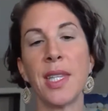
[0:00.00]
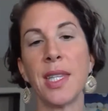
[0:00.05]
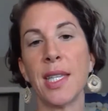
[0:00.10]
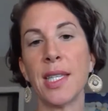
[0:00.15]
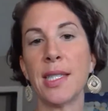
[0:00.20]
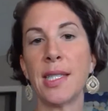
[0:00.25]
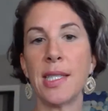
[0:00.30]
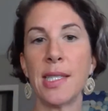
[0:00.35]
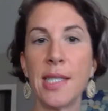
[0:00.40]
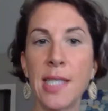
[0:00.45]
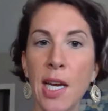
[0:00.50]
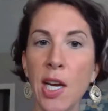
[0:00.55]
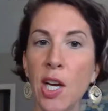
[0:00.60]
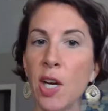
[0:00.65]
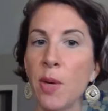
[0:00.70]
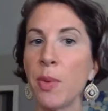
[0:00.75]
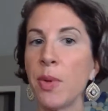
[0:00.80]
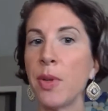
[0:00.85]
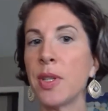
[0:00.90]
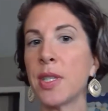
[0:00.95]
This is
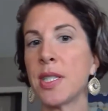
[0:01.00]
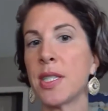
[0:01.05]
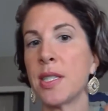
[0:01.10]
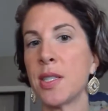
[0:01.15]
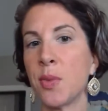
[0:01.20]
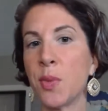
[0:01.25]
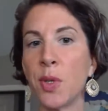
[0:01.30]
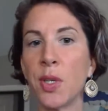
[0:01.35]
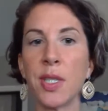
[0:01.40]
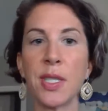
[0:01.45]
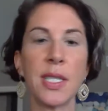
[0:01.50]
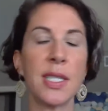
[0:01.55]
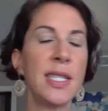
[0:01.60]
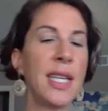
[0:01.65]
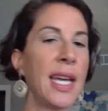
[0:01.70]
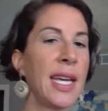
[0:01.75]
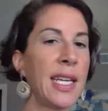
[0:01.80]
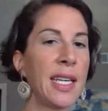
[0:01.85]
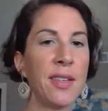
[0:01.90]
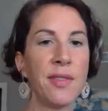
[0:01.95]
terrible. This is the worst,
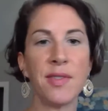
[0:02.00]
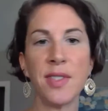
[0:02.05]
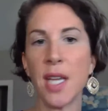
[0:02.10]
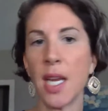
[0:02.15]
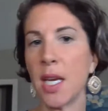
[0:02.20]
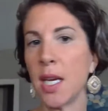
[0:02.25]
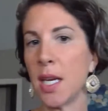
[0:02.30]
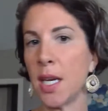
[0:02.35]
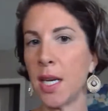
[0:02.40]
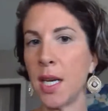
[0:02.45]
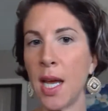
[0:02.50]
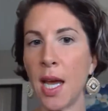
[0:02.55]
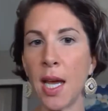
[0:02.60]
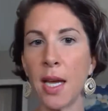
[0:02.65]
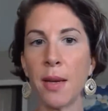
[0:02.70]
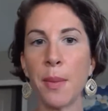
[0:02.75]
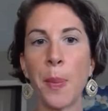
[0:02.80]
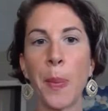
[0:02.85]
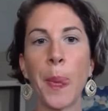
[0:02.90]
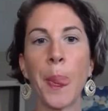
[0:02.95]
negative, da, da, da, da.